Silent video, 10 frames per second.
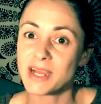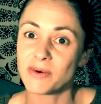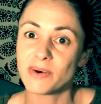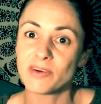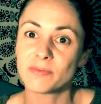
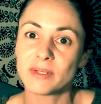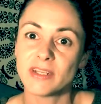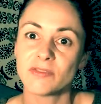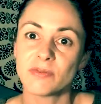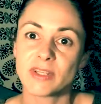now I've been
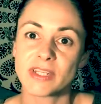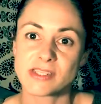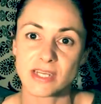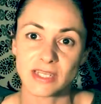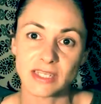living with
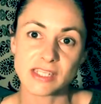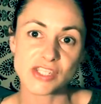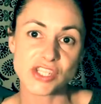anxiety and it's